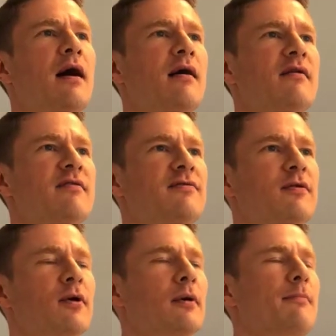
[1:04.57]

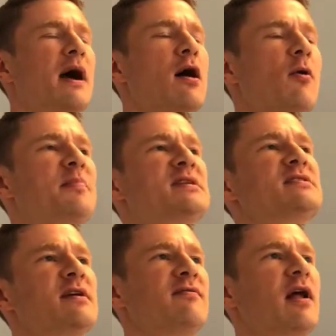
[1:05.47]
of, or my hope
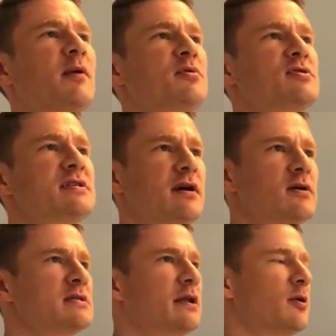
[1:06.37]
is to develop your
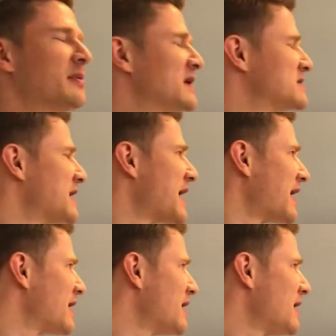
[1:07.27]
skills a little bit
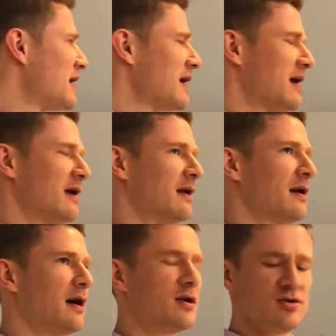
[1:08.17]
today
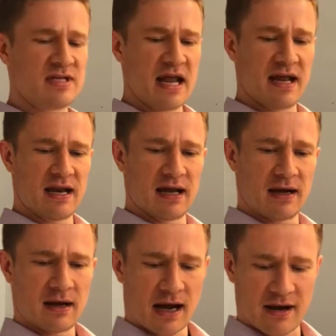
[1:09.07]
in
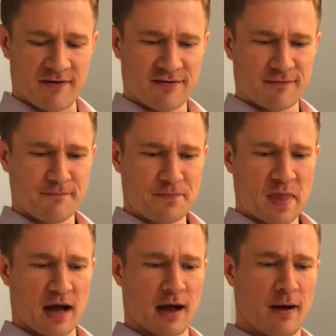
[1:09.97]
understanding kind of
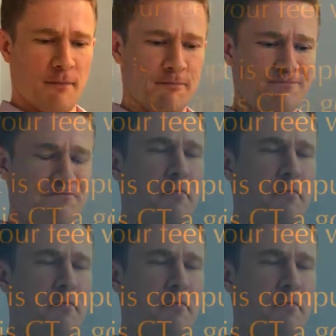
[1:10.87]
um,